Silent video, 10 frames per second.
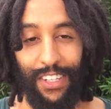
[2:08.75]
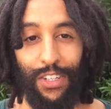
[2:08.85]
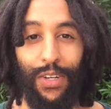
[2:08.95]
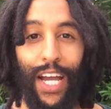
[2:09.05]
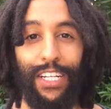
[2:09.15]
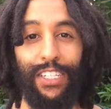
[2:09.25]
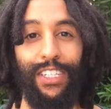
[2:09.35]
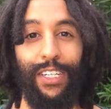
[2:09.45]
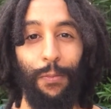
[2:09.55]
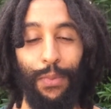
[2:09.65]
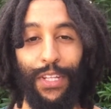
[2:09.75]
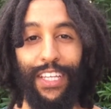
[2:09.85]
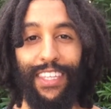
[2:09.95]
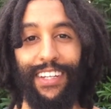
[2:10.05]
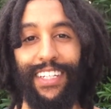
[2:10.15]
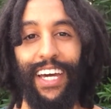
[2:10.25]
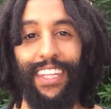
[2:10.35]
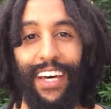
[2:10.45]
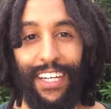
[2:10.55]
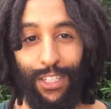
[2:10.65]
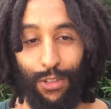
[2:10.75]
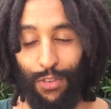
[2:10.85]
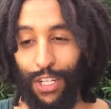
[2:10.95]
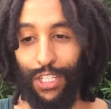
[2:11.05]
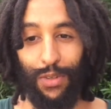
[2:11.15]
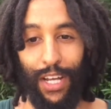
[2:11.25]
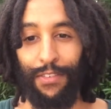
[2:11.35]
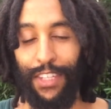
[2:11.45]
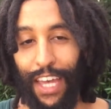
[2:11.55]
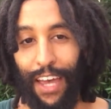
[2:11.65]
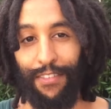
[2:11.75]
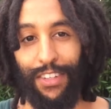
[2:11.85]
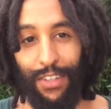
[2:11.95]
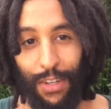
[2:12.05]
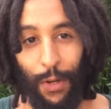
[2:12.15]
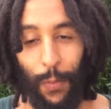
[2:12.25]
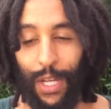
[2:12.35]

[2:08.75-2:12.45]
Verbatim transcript: to actually complete their deadlines, to finish whatever they have to do,